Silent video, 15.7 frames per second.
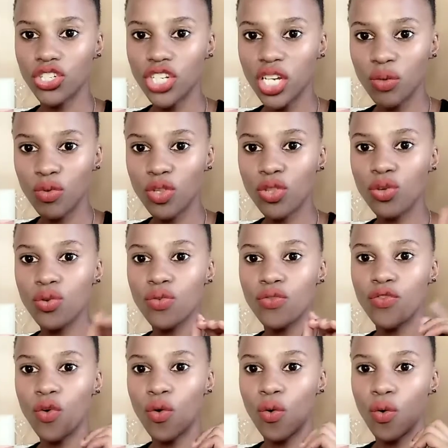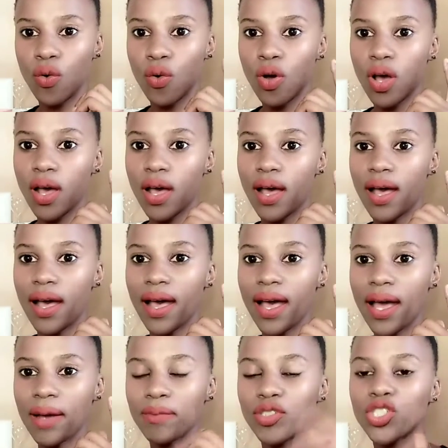share it with you for
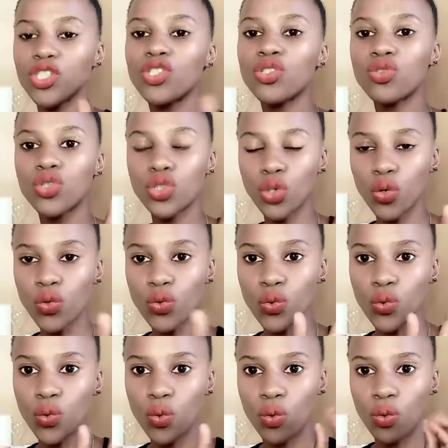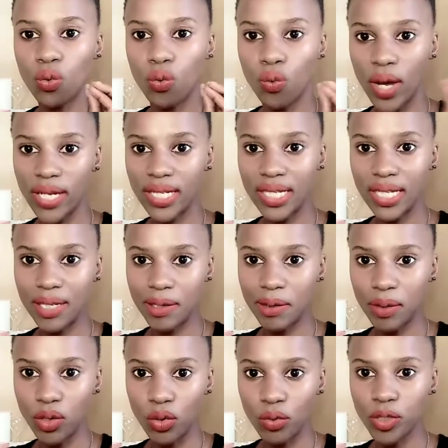just to show you what
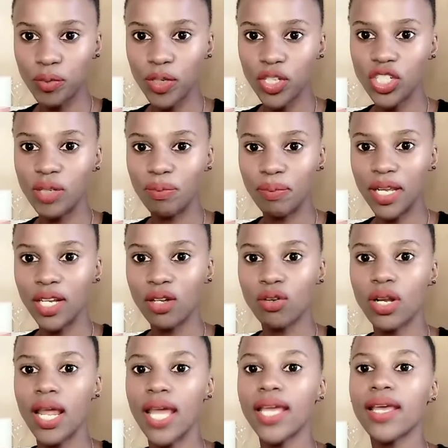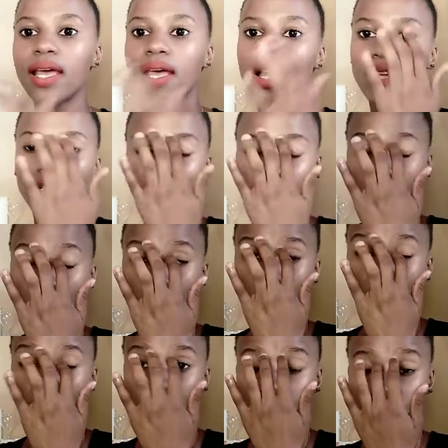your spreadsheet might look like. So
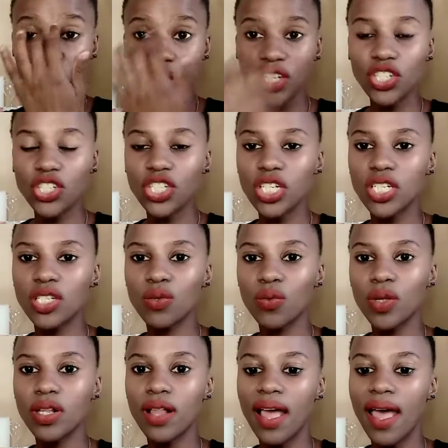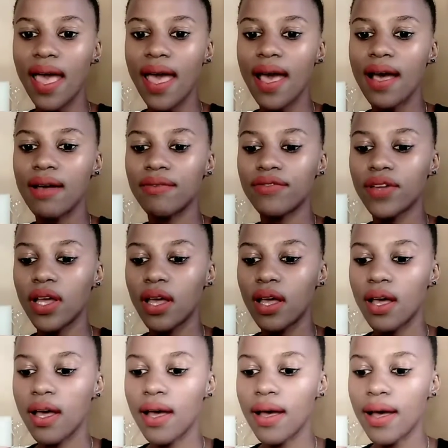your spreadsheet will have
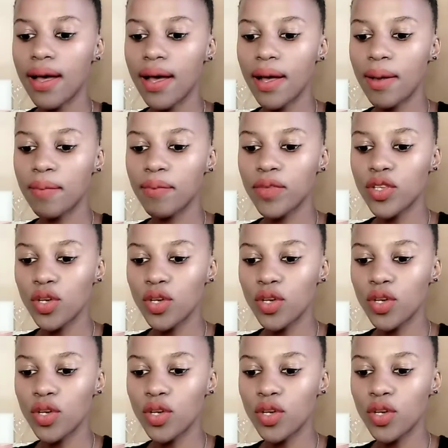a